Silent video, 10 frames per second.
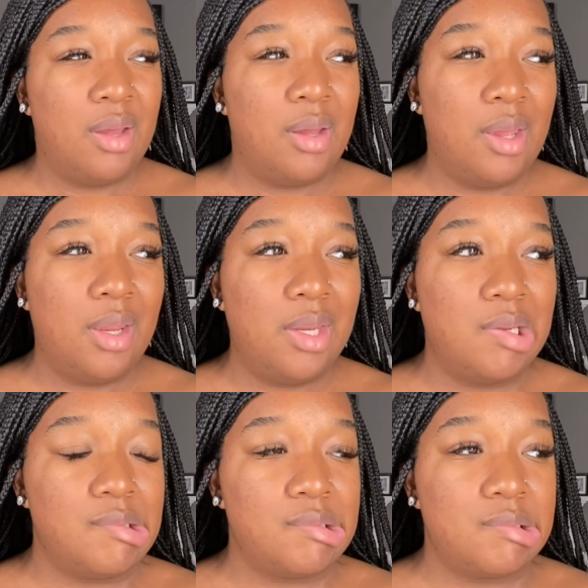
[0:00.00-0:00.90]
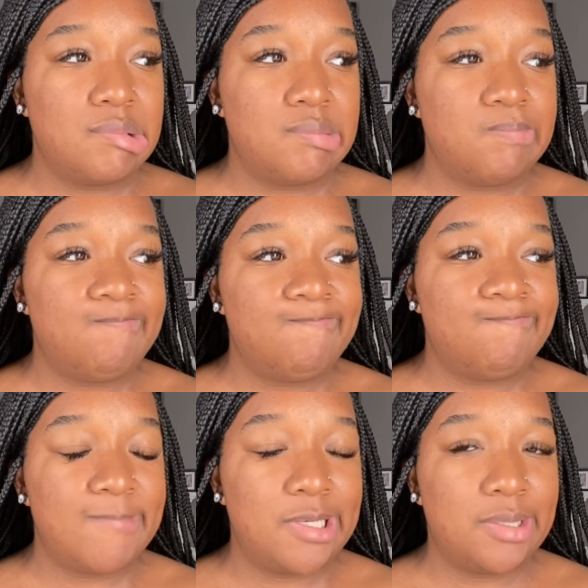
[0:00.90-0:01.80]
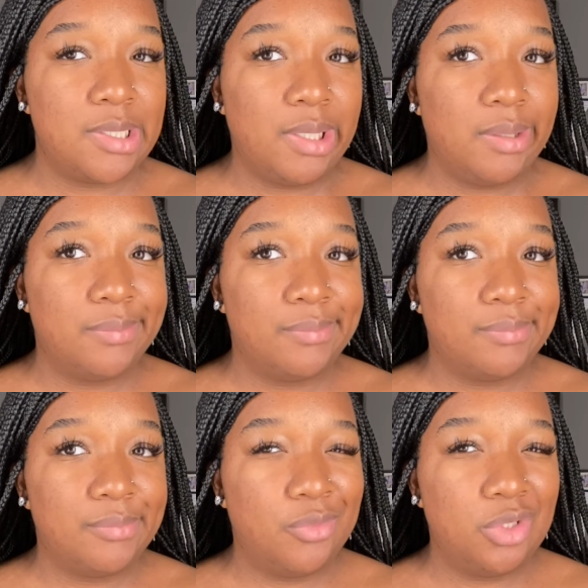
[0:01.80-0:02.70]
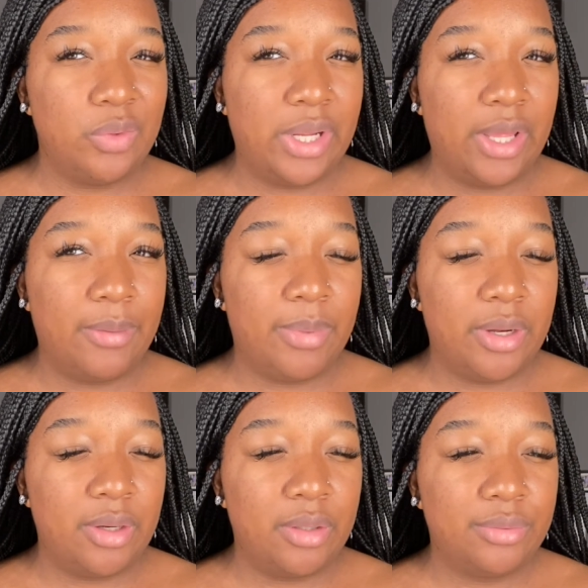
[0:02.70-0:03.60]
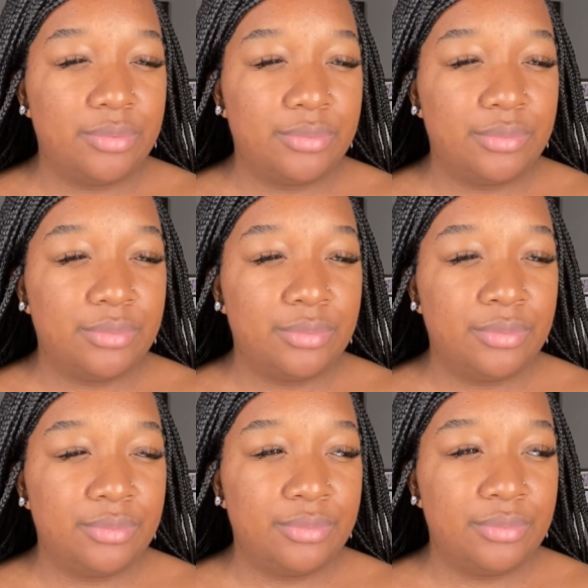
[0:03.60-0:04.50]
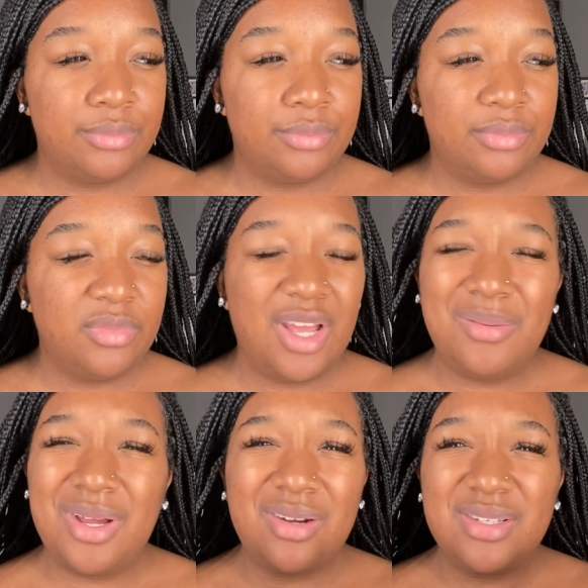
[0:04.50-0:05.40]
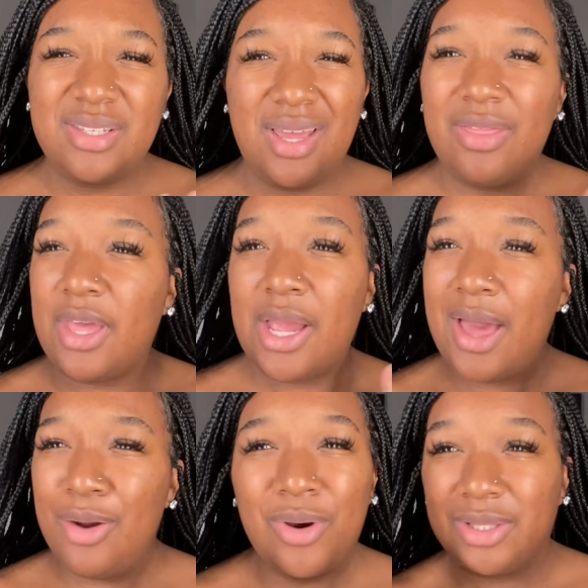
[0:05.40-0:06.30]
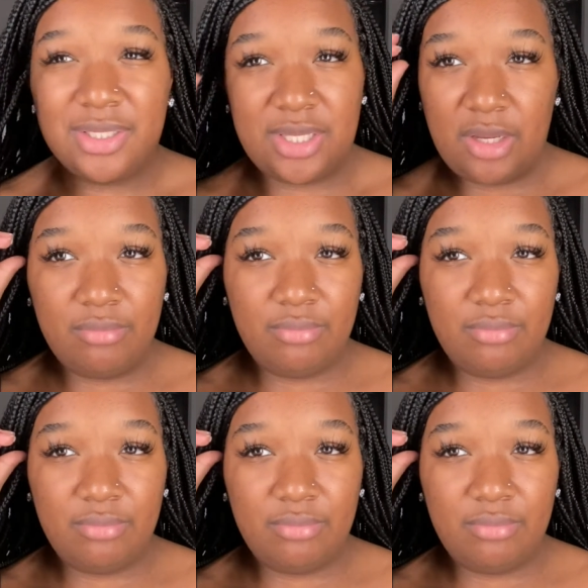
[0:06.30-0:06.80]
and let's see which one I like better. I'm not gonna say, they kind of work the same.